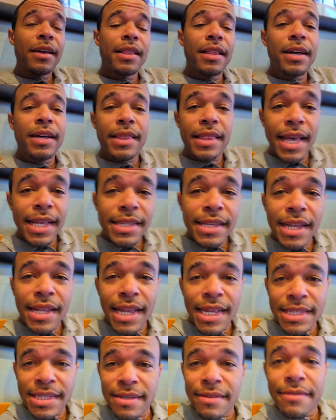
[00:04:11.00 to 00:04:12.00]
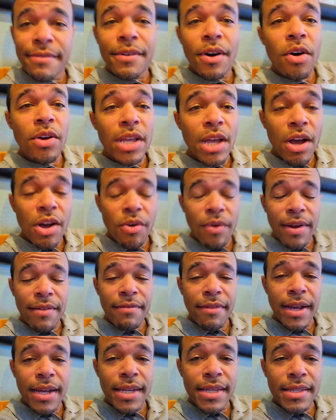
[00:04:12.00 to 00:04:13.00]
Look, that's a lesson. All y'all
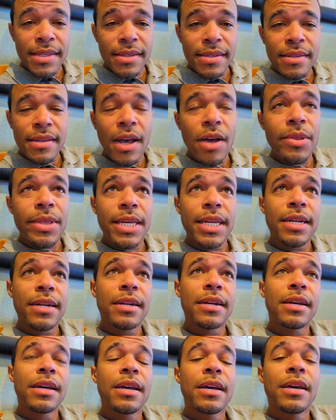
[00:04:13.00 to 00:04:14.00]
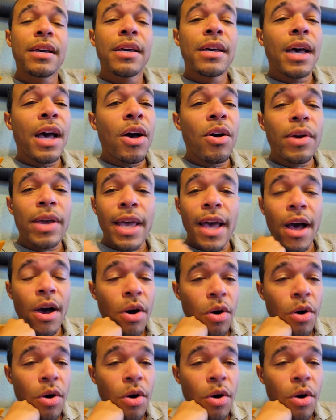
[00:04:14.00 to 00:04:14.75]
grapevines out there, I don't care how